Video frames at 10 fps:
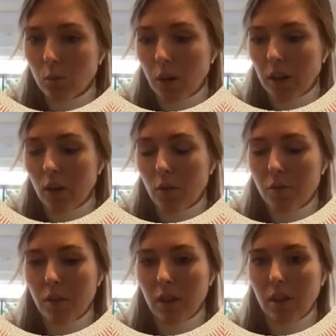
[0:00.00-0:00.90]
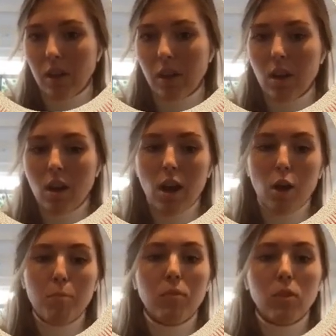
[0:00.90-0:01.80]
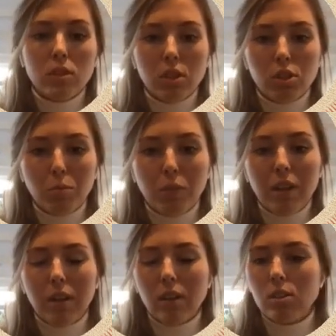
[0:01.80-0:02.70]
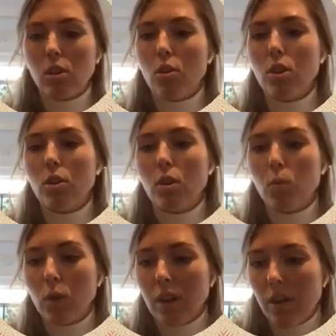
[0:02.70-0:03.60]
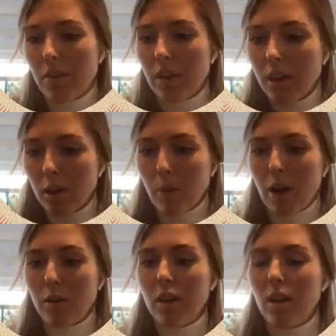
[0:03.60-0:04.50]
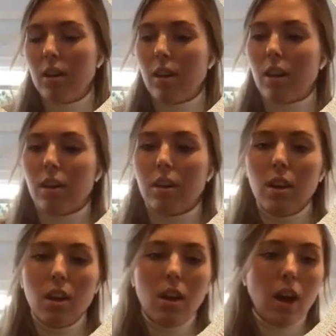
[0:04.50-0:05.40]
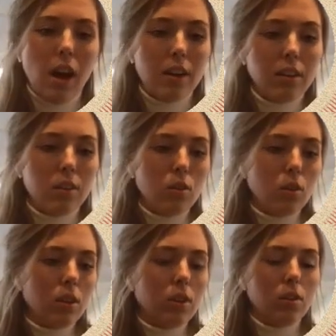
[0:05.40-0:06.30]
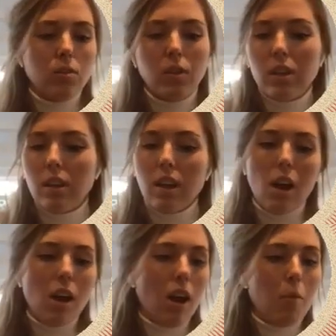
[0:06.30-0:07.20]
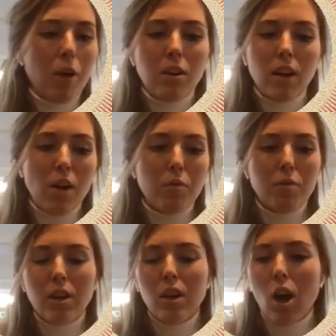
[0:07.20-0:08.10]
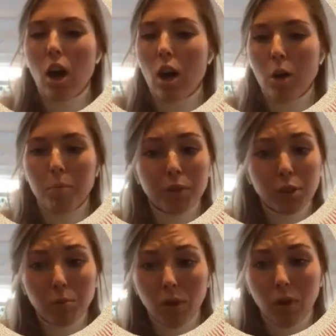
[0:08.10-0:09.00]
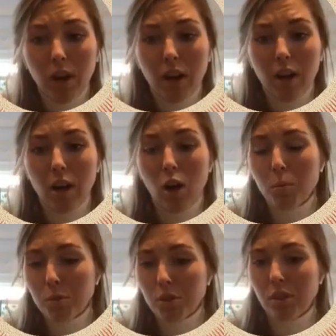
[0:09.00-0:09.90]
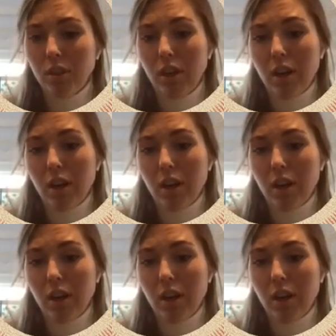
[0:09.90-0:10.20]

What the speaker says: way of thinking and decision making. So you really think about it, and you're thinking about every possible option